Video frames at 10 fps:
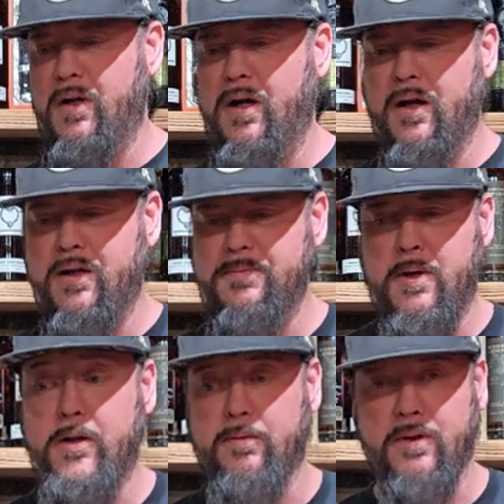uh,
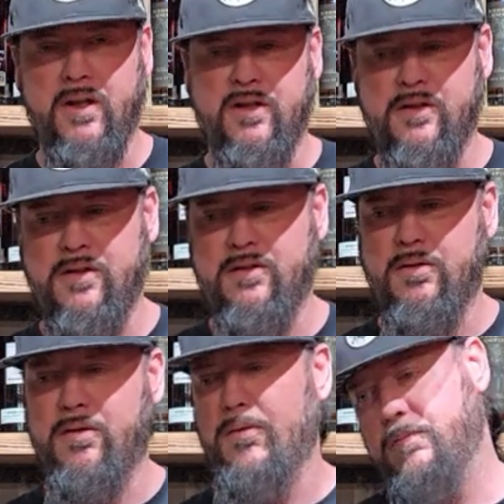special releases
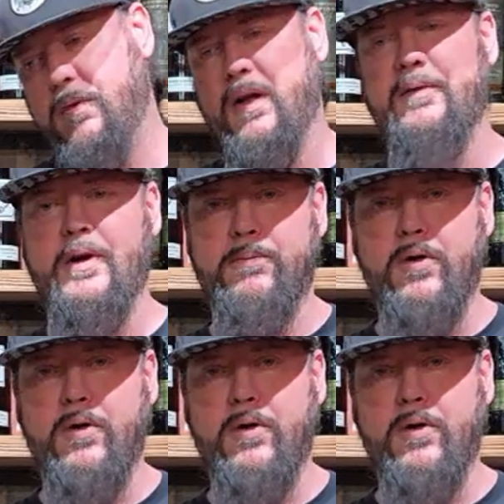or limited